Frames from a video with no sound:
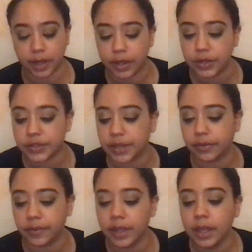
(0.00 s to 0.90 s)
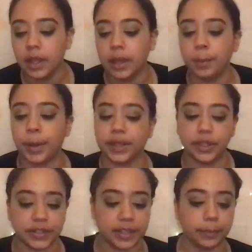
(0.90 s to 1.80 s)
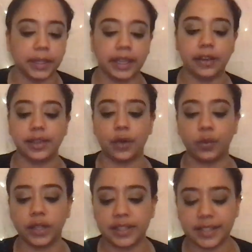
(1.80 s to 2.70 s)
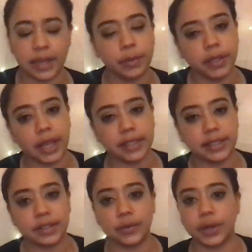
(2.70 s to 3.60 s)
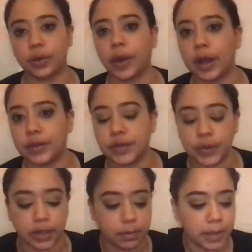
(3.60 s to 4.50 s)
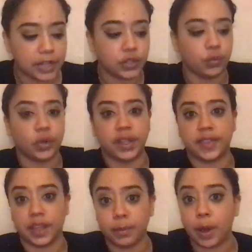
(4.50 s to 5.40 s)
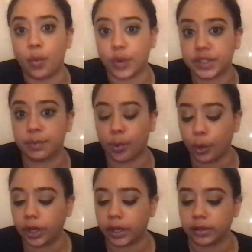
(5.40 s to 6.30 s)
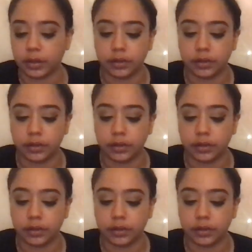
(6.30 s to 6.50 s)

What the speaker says: the other stuff. But there's something here that really stabilizes you, it grounds you, and it makes you really think about what's important.